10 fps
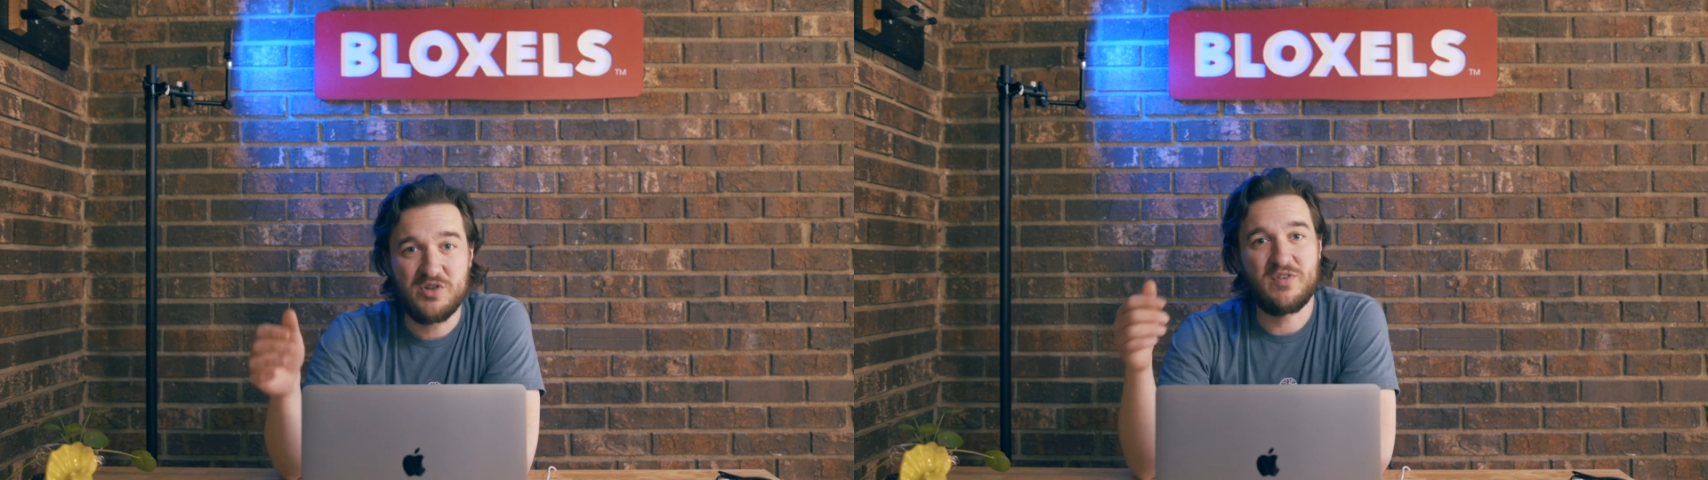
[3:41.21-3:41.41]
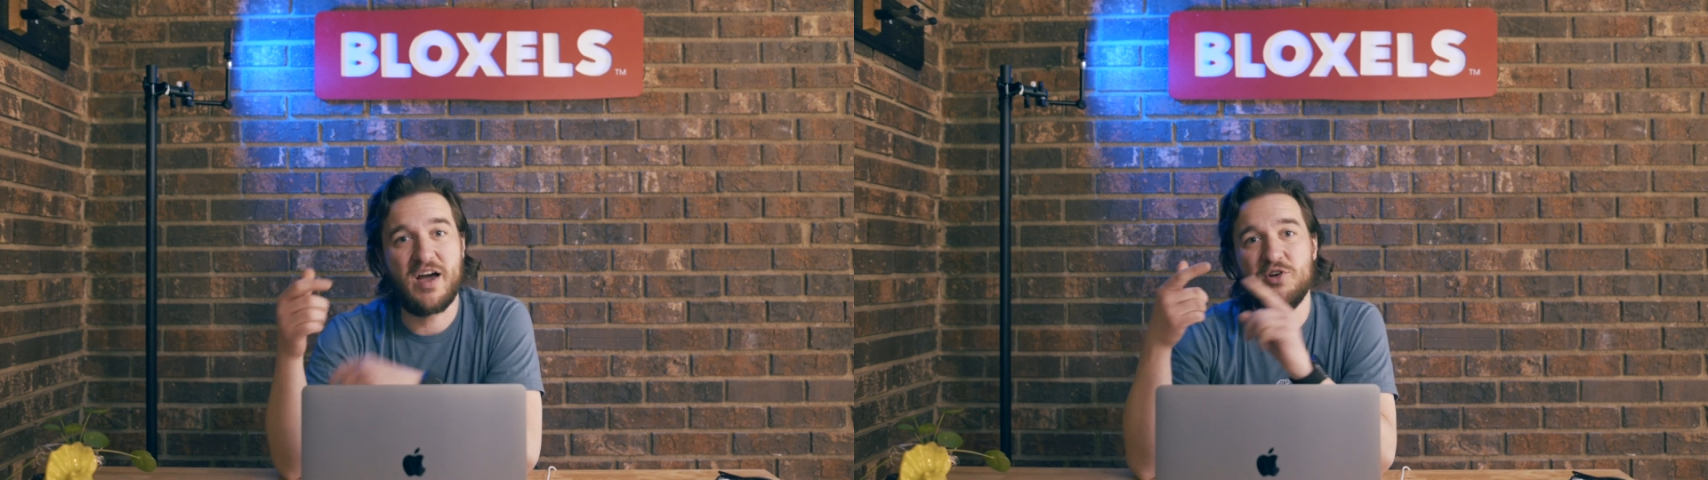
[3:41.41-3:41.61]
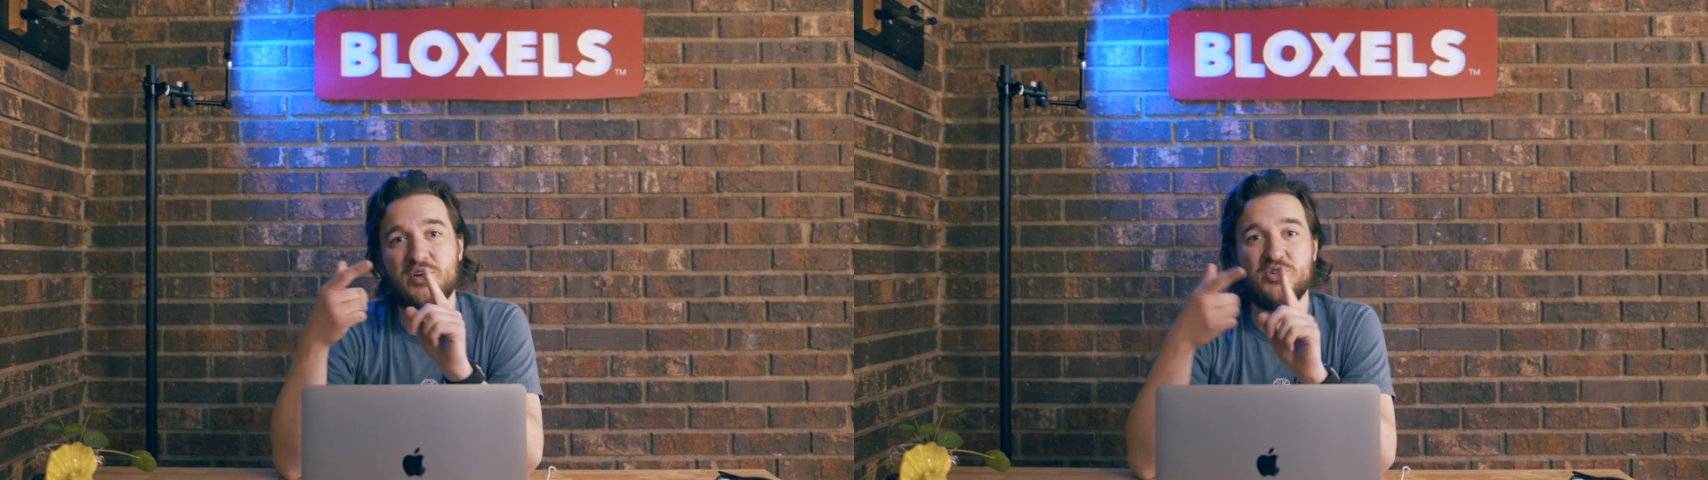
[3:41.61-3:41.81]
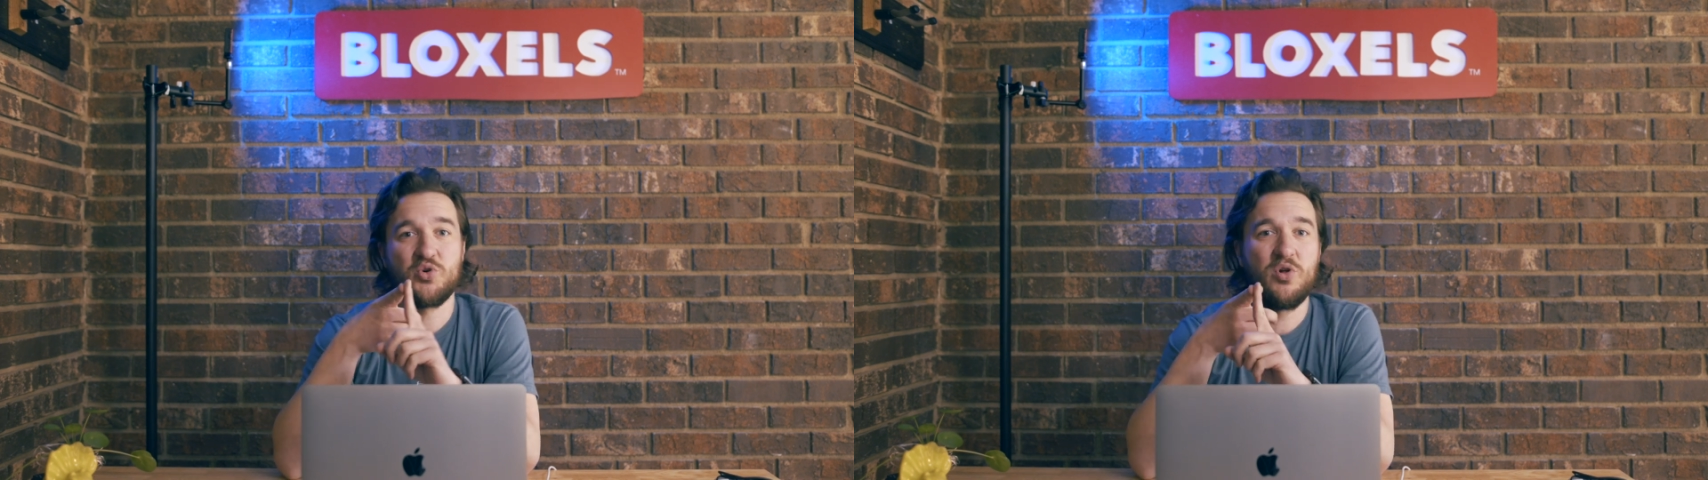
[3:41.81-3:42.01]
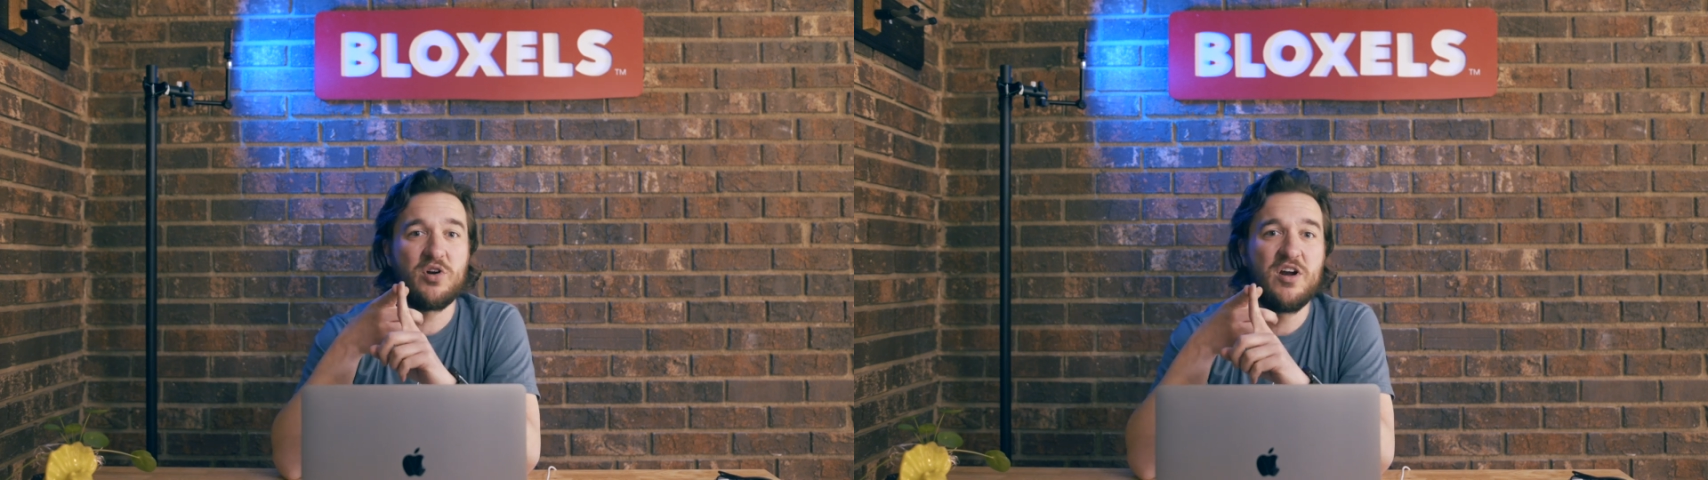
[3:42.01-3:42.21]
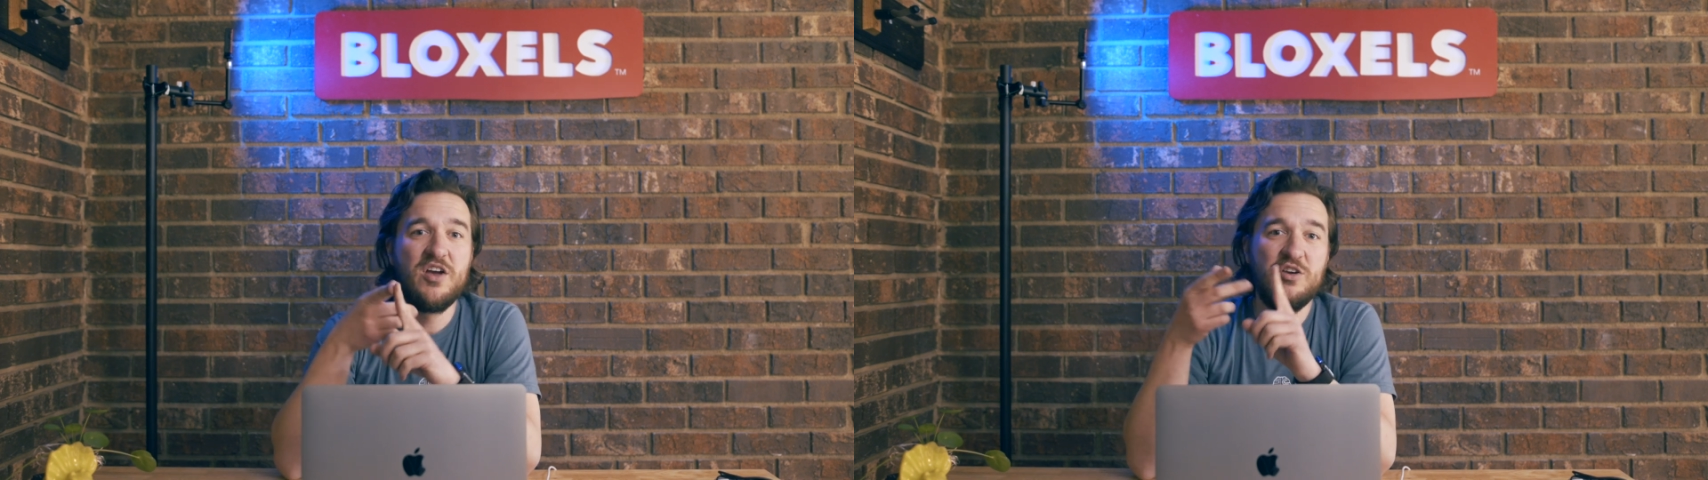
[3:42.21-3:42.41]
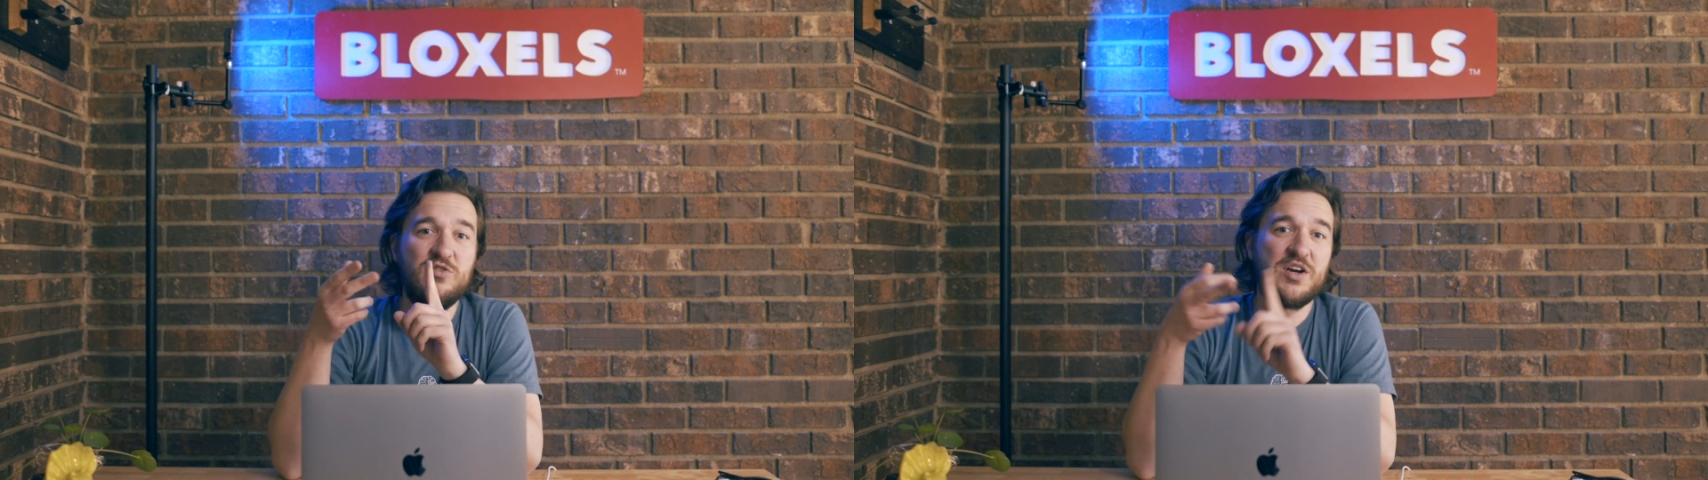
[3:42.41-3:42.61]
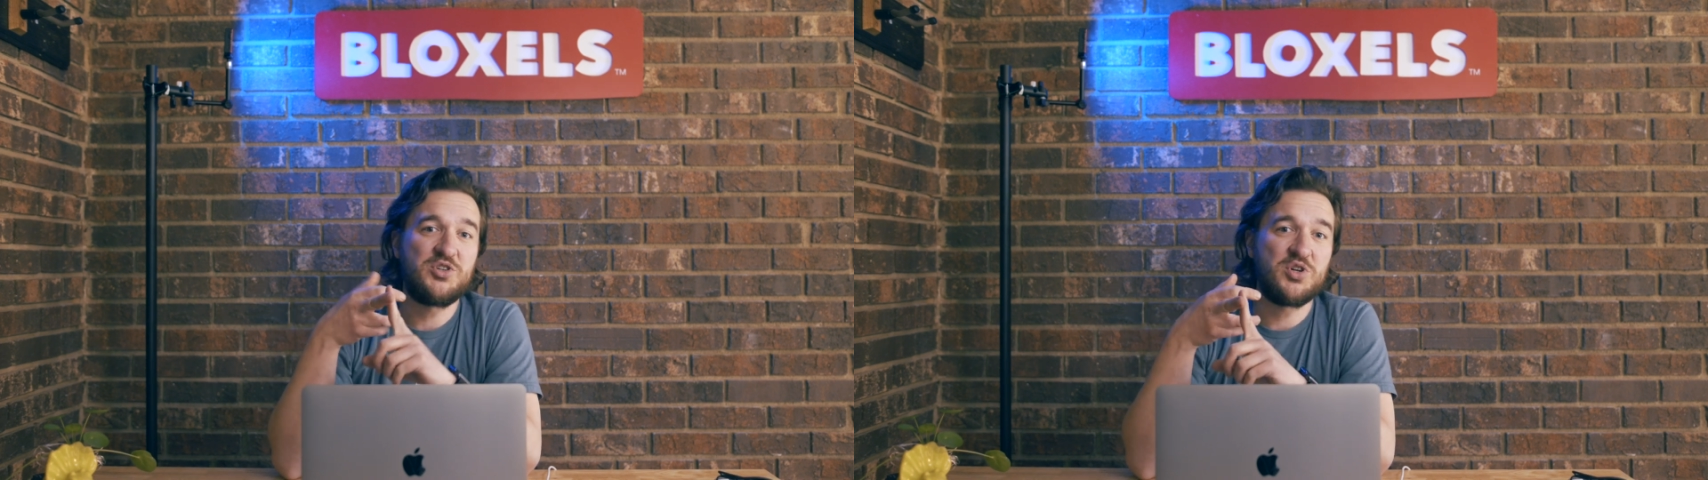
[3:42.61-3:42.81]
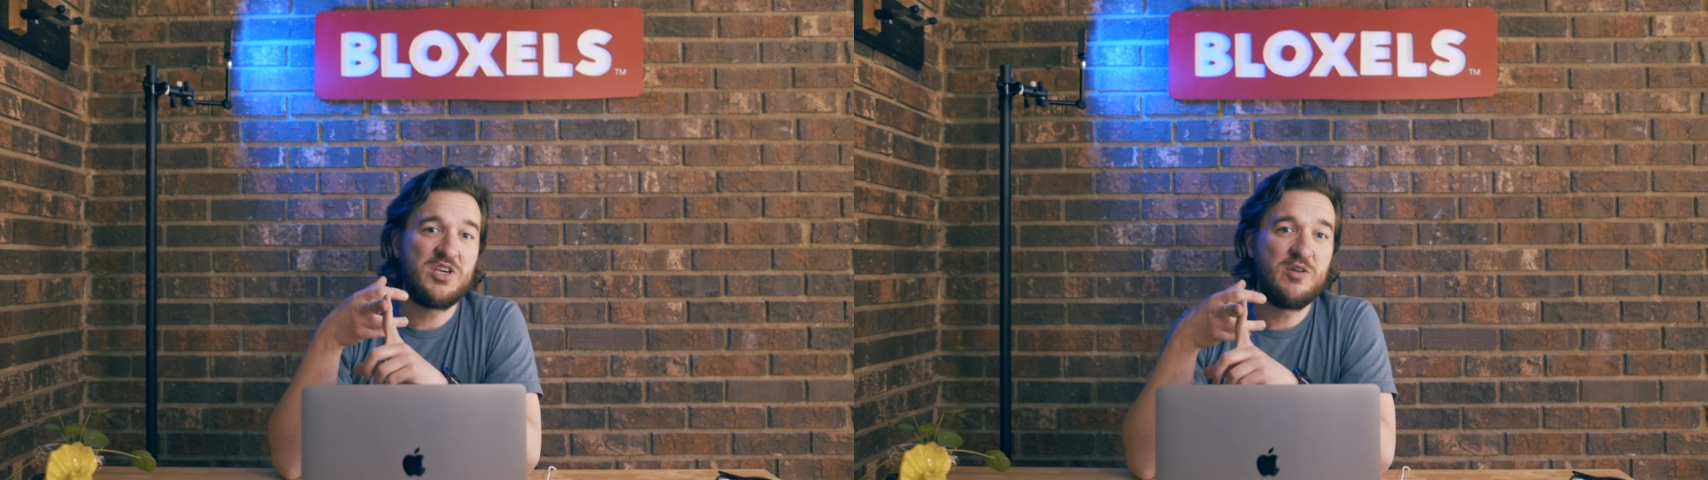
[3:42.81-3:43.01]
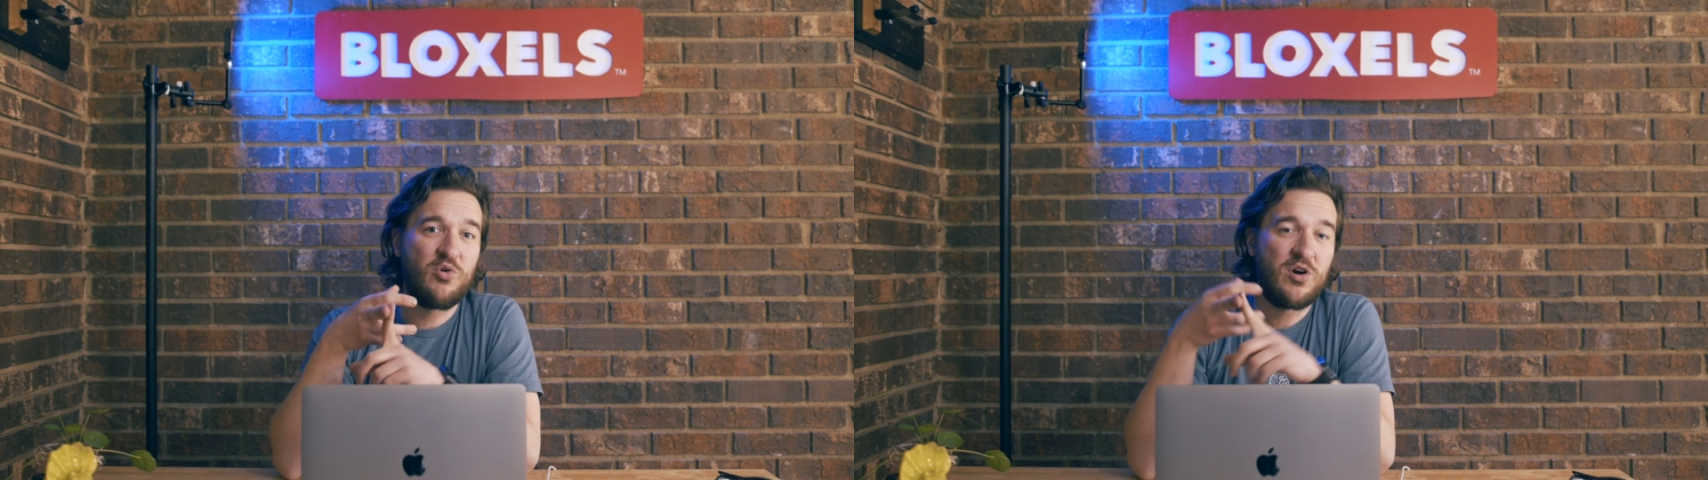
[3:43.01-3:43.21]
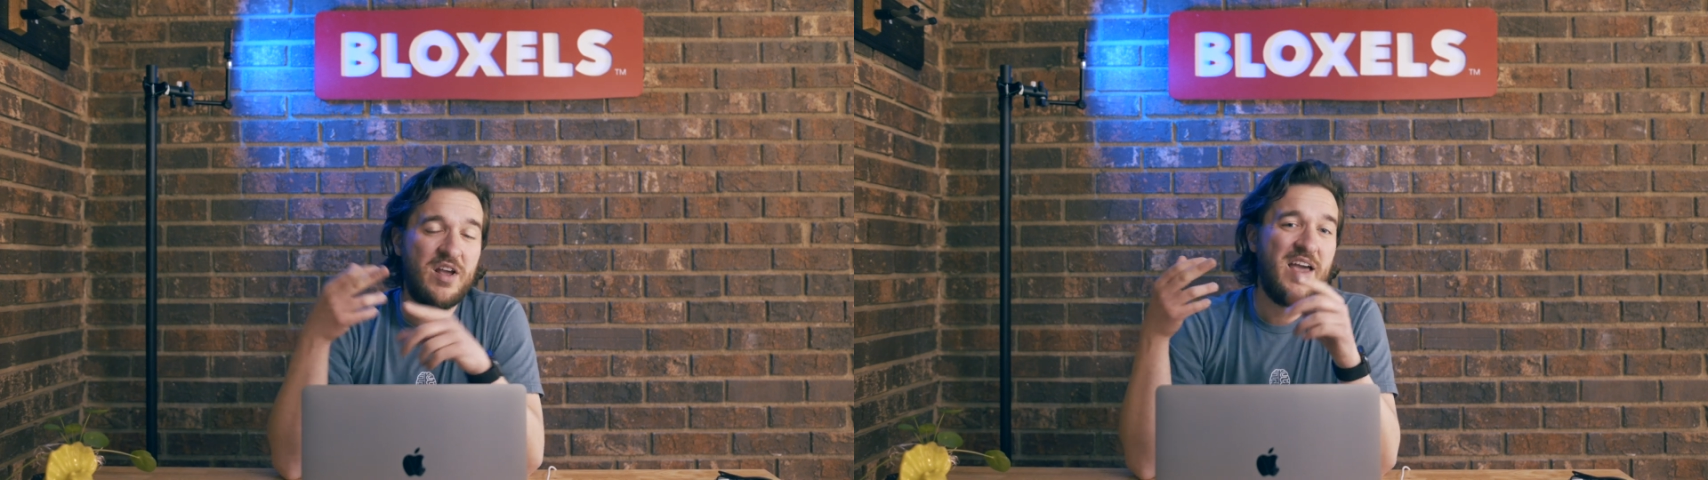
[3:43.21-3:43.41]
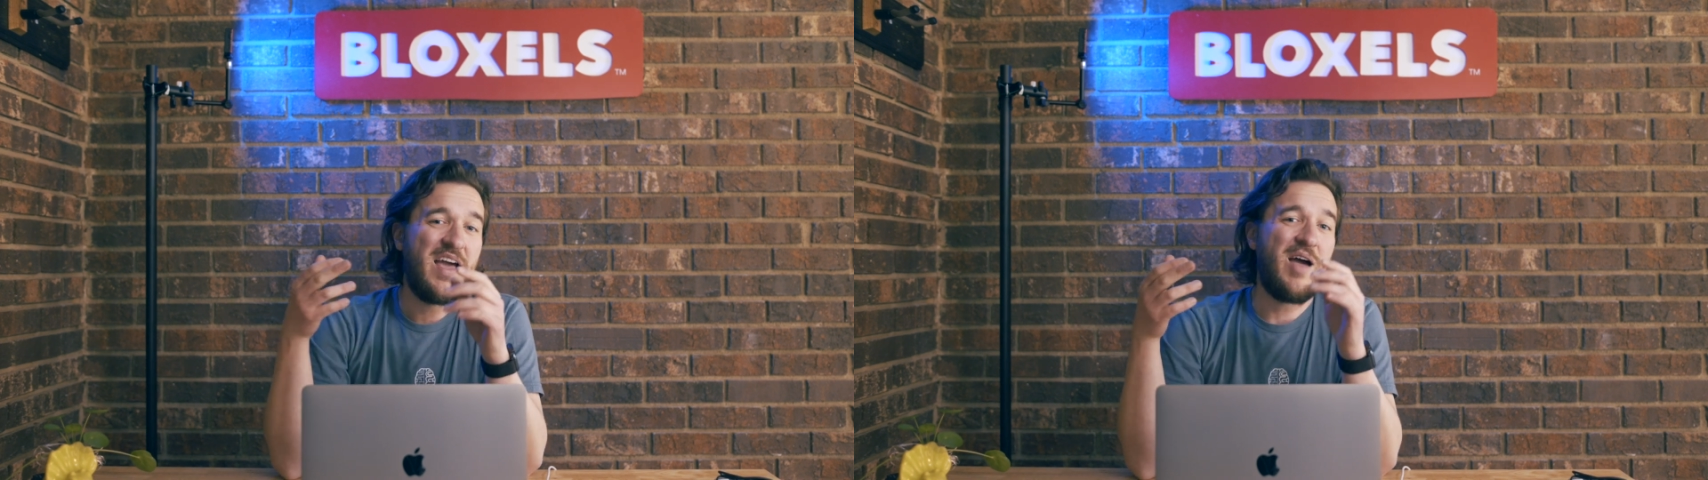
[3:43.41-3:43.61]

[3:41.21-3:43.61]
So you've got your controller, you've got your keyboard.